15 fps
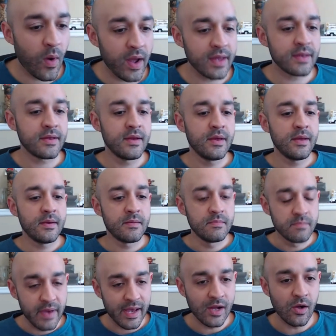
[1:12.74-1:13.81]
White
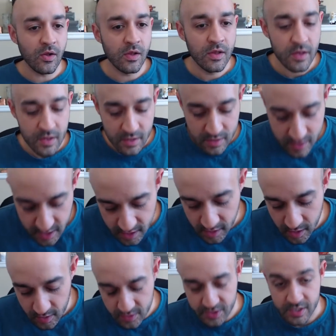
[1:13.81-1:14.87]
Male
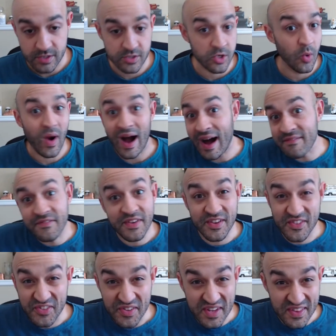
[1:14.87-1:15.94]
Theologians." So
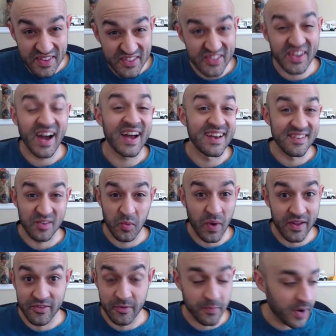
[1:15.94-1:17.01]
obviously, this guy is a
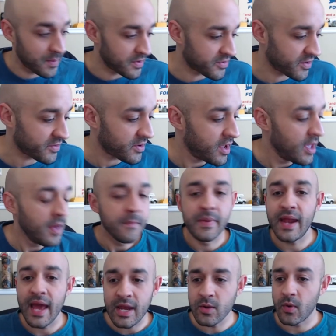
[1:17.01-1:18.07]
white supremacist.
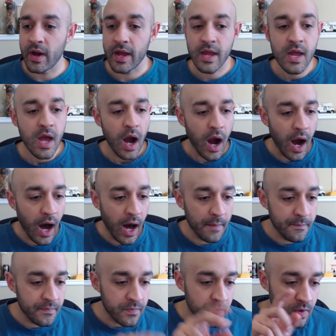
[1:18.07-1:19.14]
But anyway,
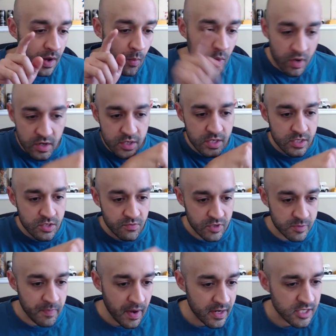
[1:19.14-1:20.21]
I wanted to
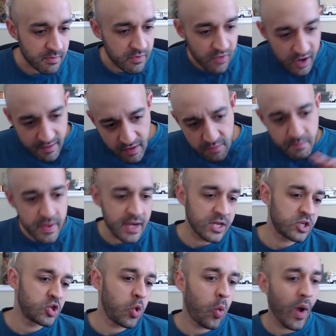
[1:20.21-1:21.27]
respond to something right around
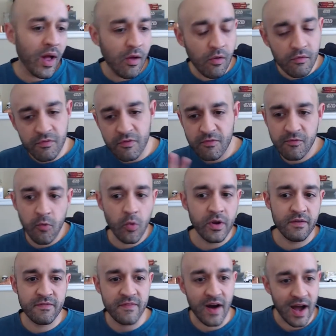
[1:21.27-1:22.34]
minute
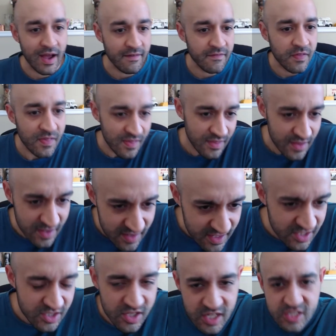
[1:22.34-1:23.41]
12:45.
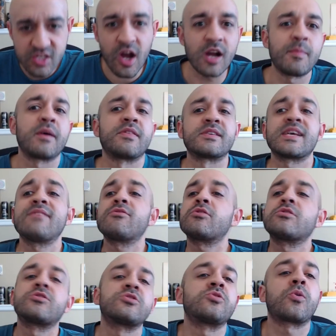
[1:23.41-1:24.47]
Let's talk about this. I have a
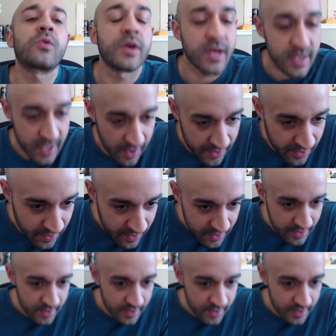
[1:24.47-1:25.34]
little story to tell you.